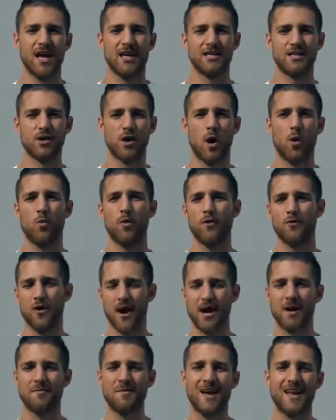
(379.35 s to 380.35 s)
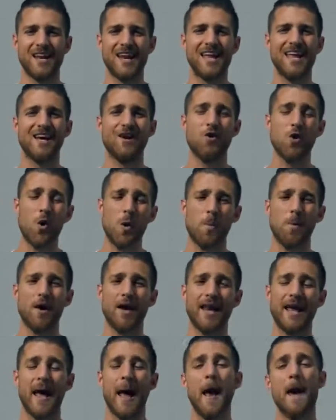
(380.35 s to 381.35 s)
And so I would recommend
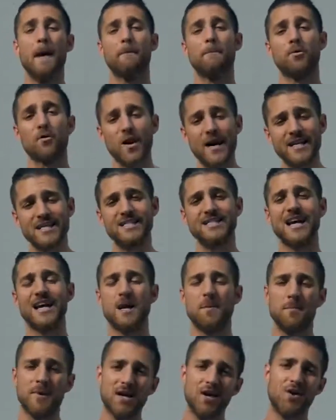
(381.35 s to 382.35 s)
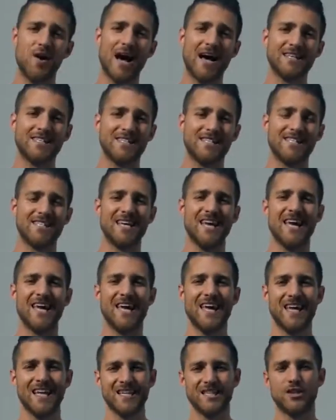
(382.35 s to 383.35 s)
incorporating branched chain amino acids
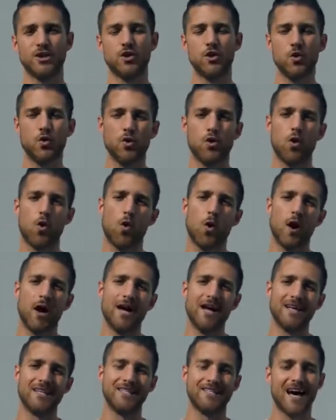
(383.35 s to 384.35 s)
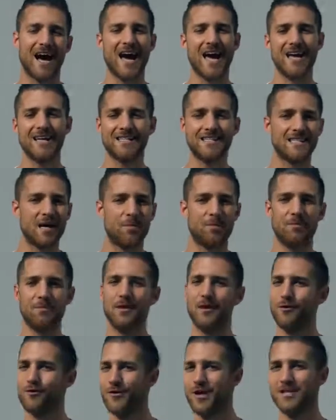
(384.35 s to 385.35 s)
into your diet
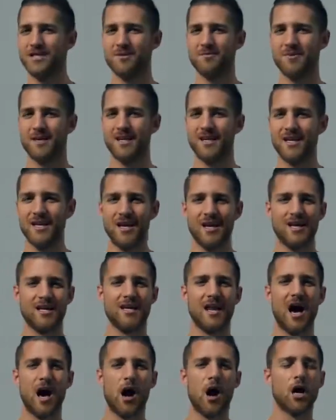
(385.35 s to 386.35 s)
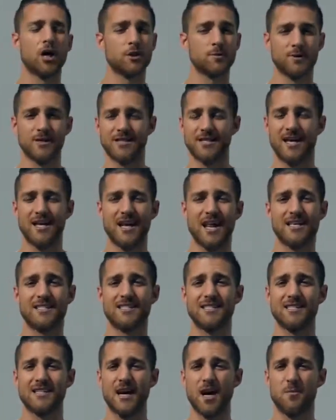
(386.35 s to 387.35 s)
supplement regimen. Not 100%
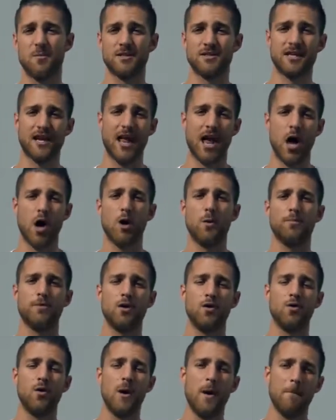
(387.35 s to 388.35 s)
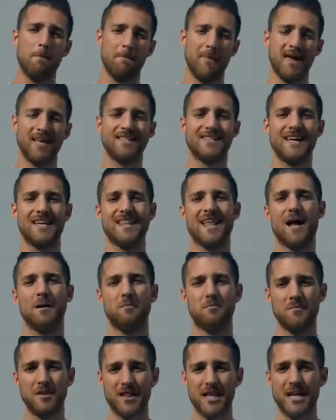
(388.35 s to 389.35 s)
necessary, but it's going to help you maintain
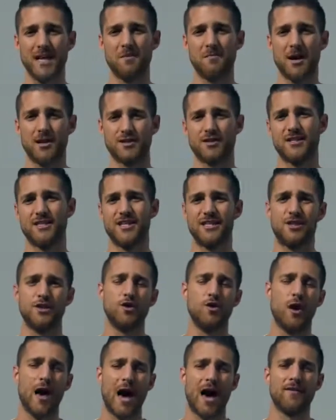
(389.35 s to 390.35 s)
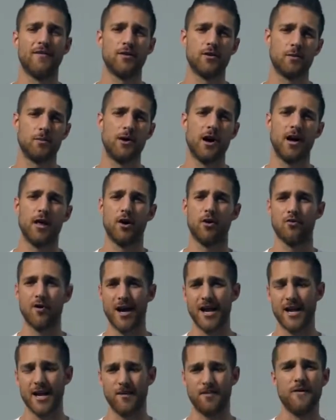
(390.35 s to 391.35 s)
that lean muscle tissue you have on your body
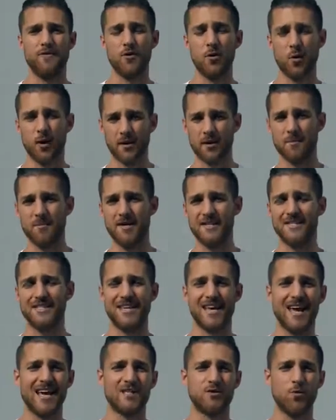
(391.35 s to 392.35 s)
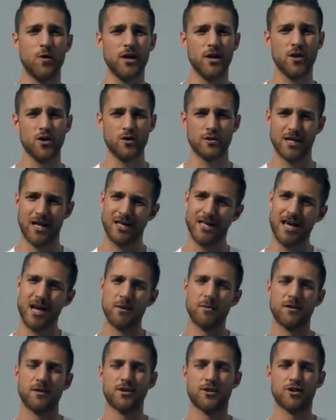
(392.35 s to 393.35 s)
already. If you want the BCAAs we use, I'll link
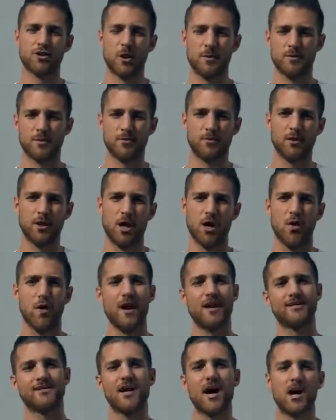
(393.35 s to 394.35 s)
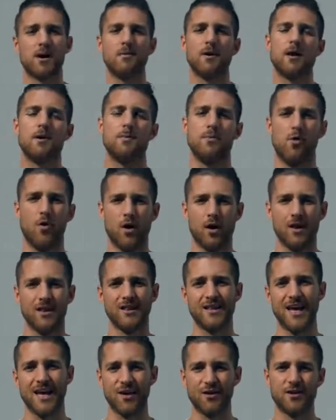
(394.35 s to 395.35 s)
them in the description below, and I'll talk about them more
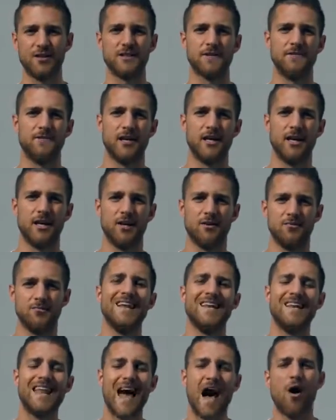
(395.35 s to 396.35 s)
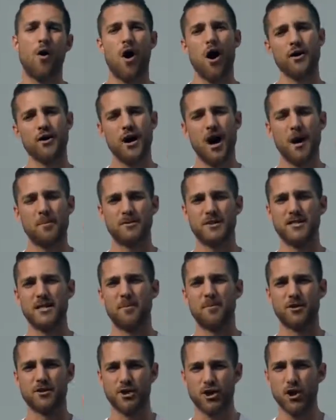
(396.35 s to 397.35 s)
later in this video. Now, on to option
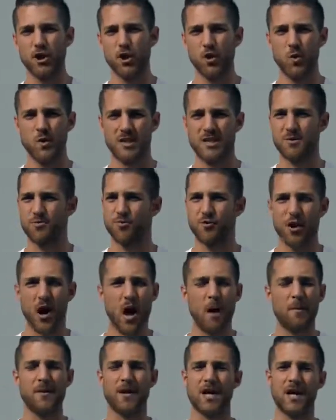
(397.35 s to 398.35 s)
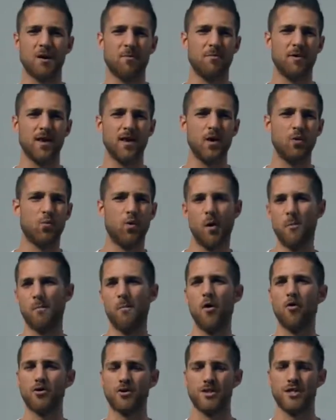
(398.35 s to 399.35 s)
number 2, which is probably going to be what
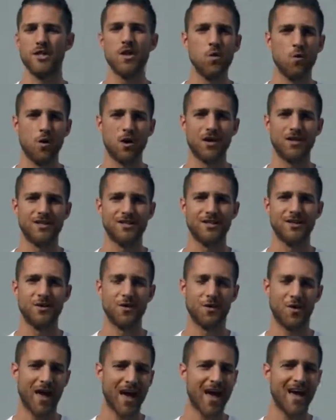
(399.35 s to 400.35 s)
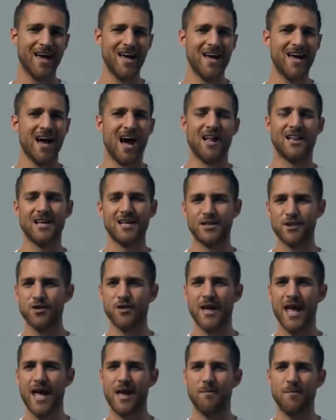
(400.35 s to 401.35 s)
most of you want to do, okay? Unless
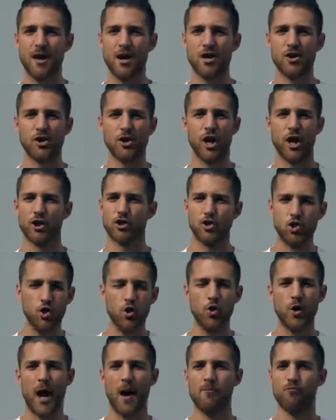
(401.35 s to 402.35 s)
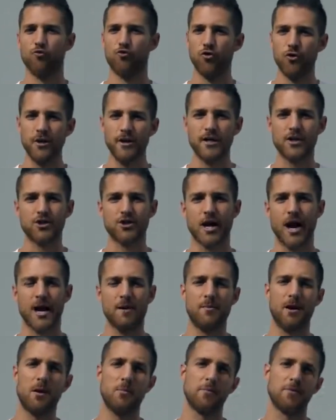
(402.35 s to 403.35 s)
you came here and you're like, dude, I'm really
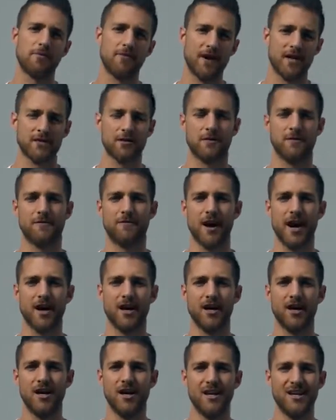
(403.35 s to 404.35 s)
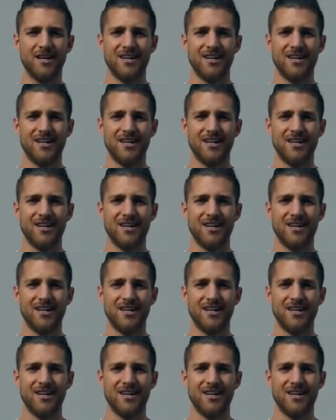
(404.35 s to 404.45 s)
trying to become a professional fighter.